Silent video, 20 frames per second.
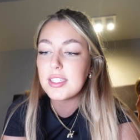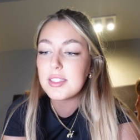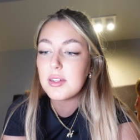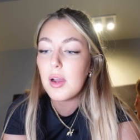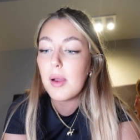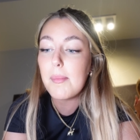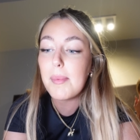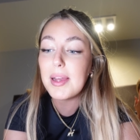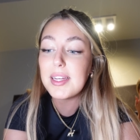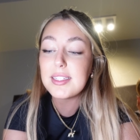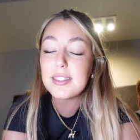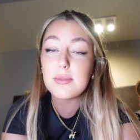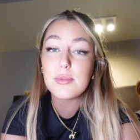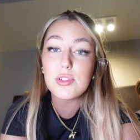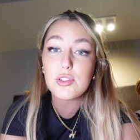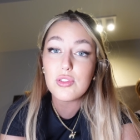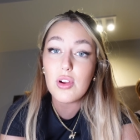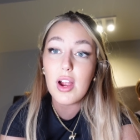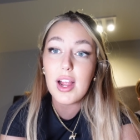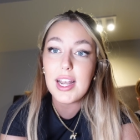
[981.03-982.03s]
So I basically was
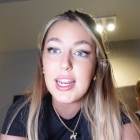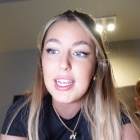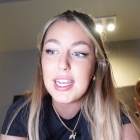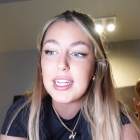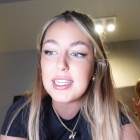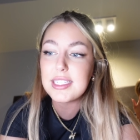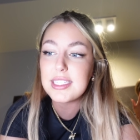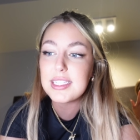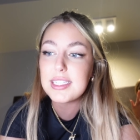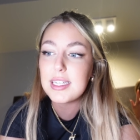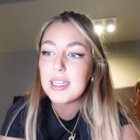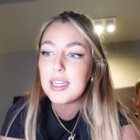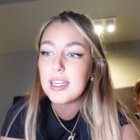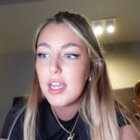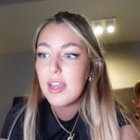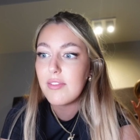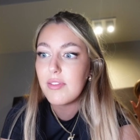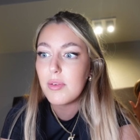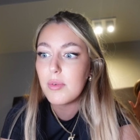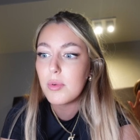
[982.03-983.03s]
trialing it to see
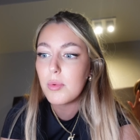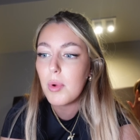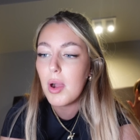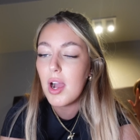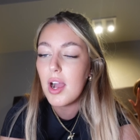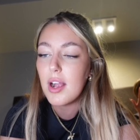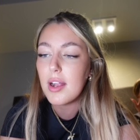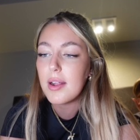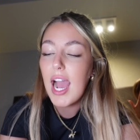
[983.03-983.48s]
if it would work.